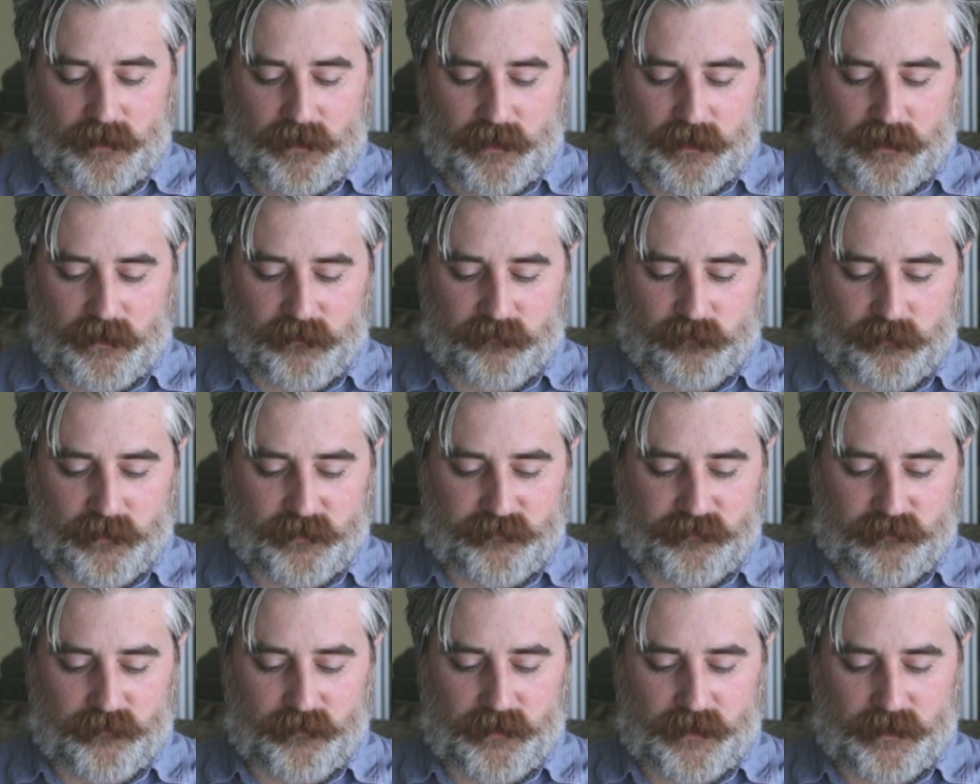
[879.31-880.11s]
and
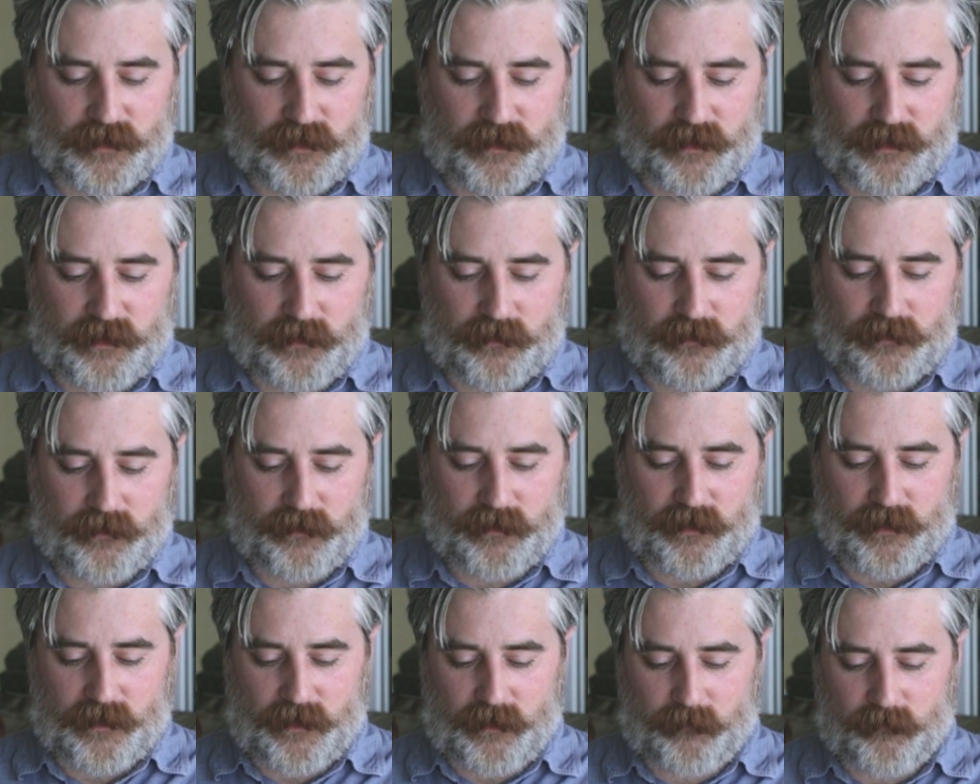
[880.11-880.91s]
we're doing
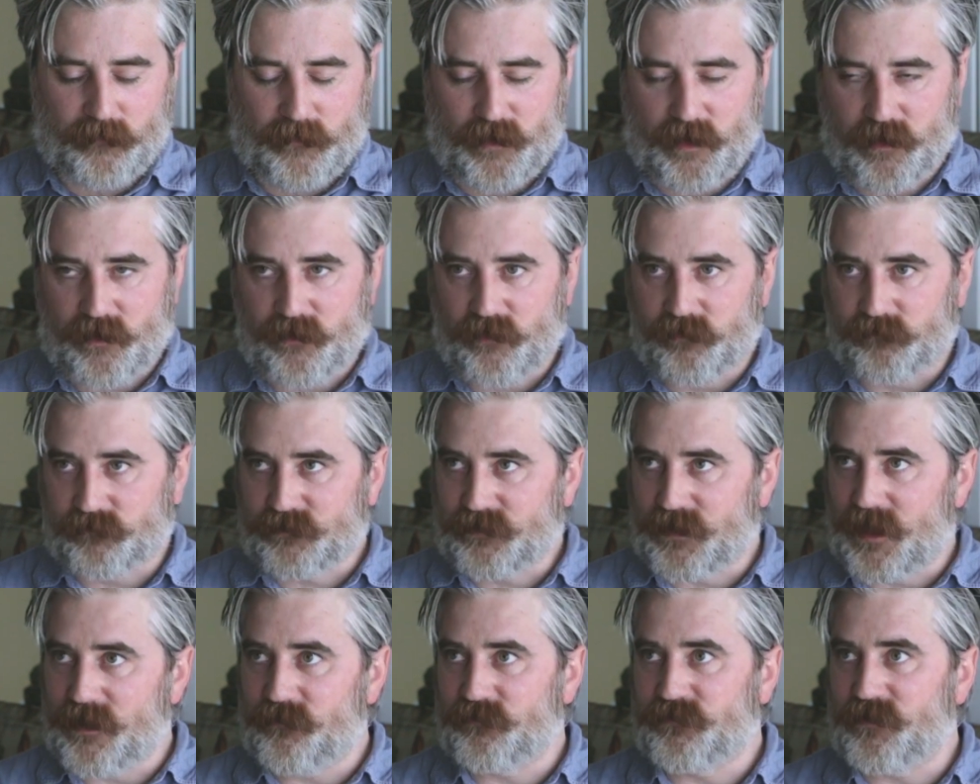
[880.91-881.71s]
a
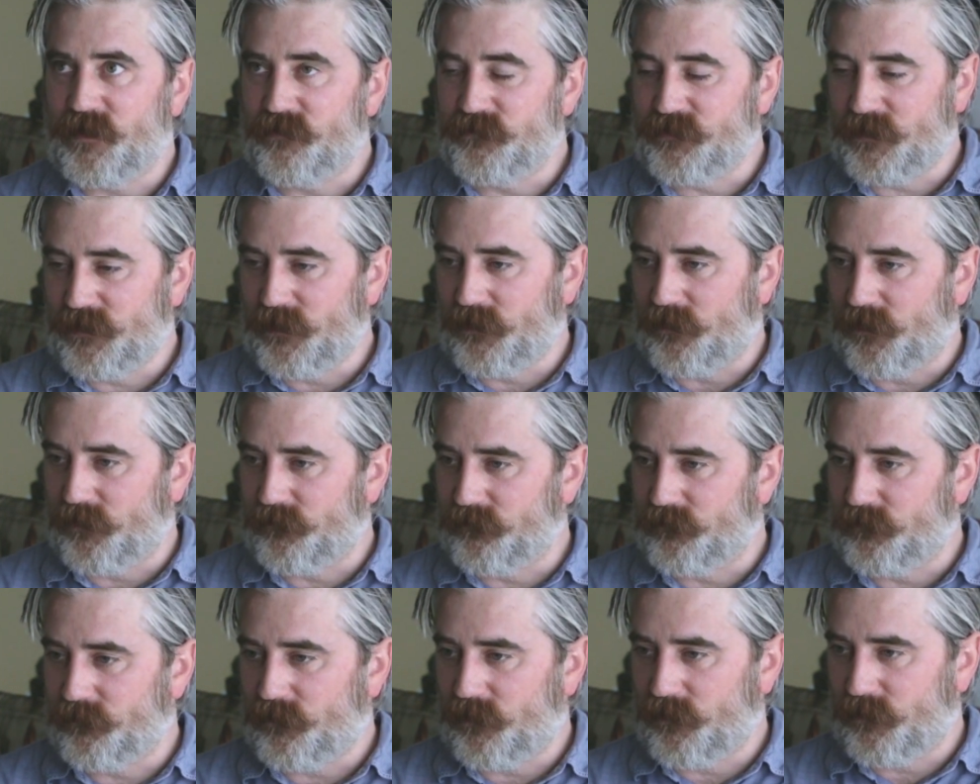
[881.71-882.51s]
countdown deal
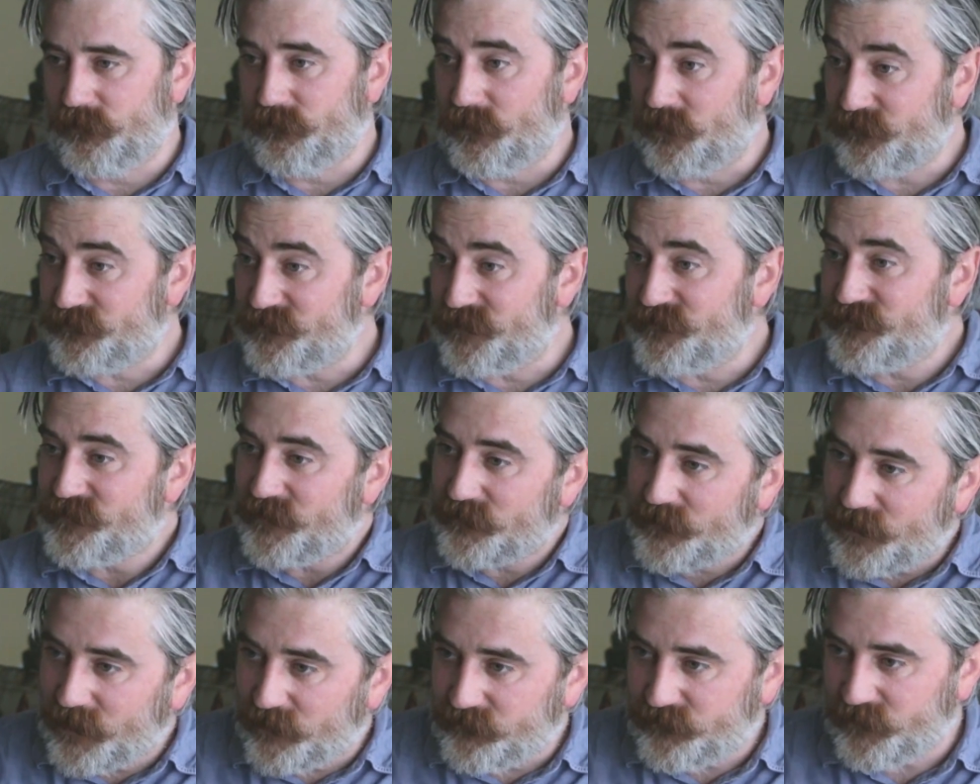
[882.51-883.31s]
on
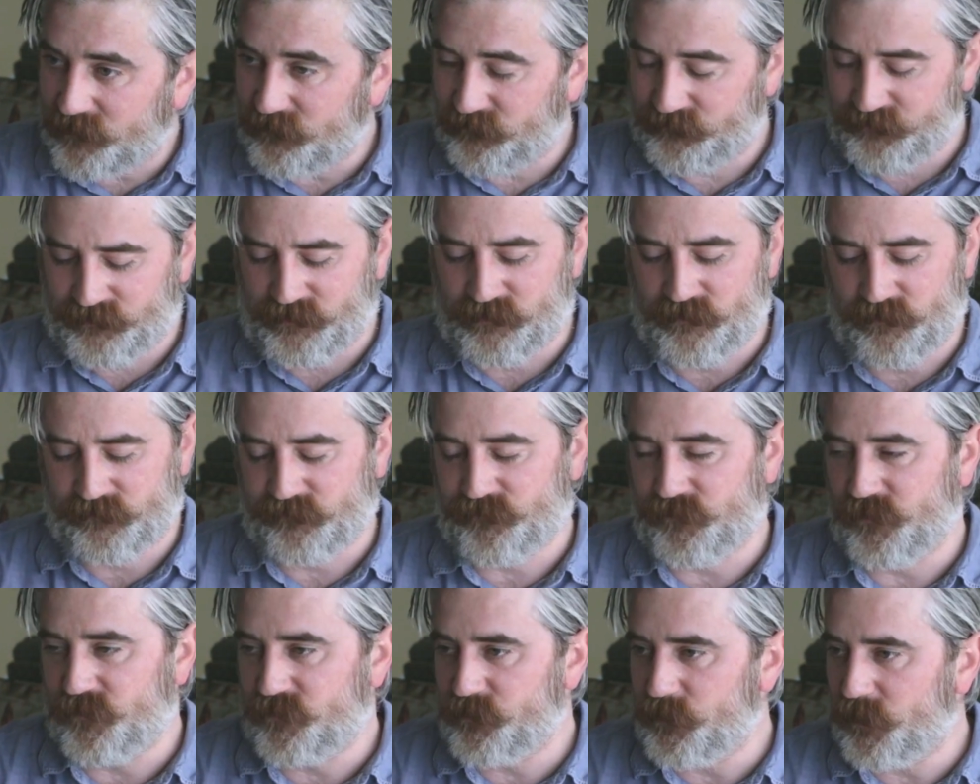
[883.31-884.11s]
99¢ countdown deal on
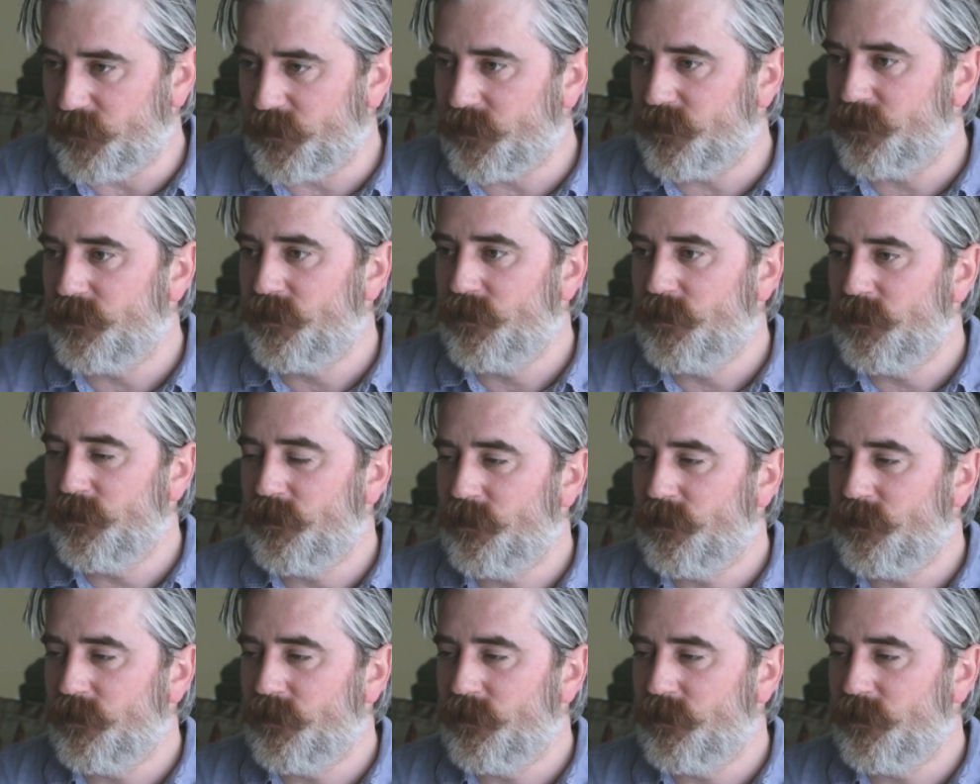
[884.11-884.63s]
the 1st book,